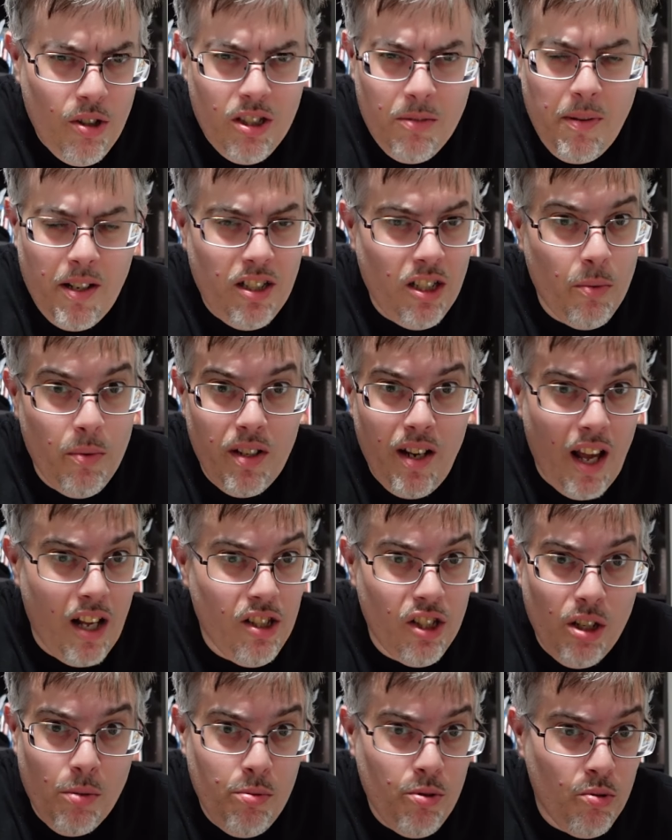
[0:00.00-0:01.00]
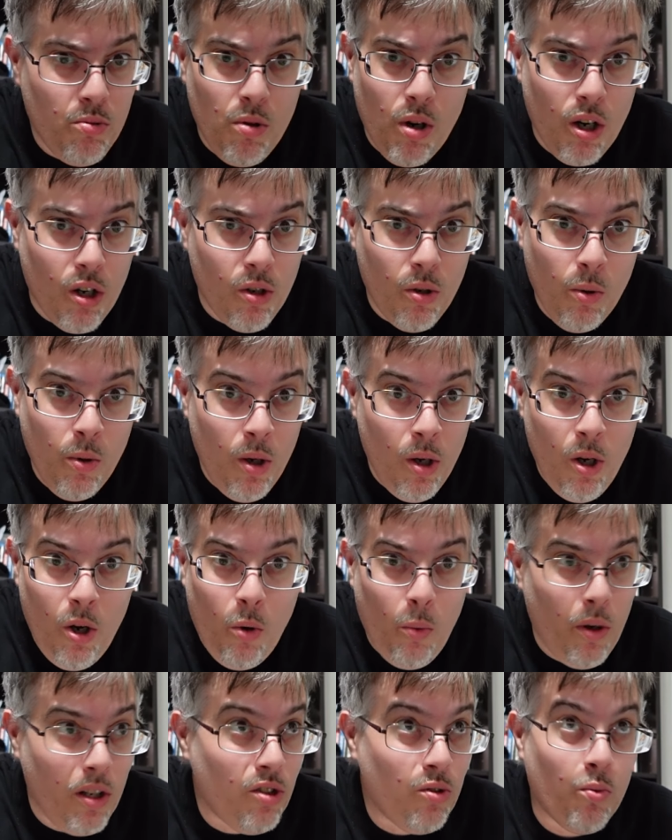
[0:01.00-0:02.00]
especially when N W O
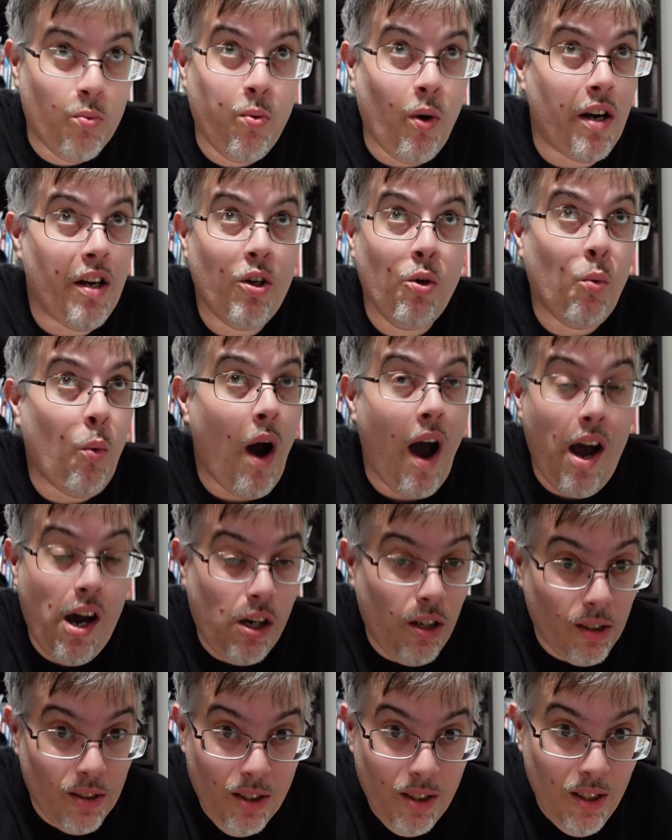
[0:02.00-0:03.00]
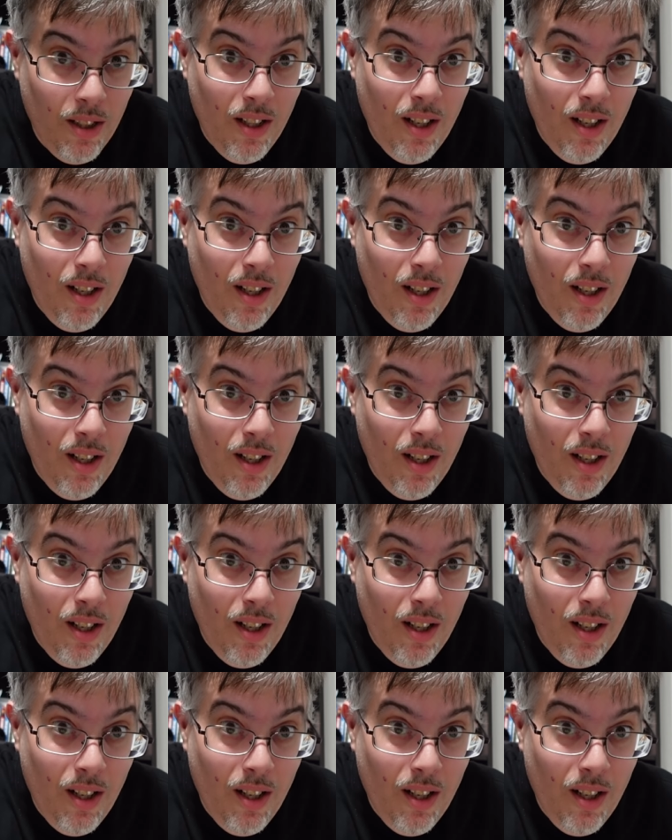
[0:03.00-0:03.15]
was running wild,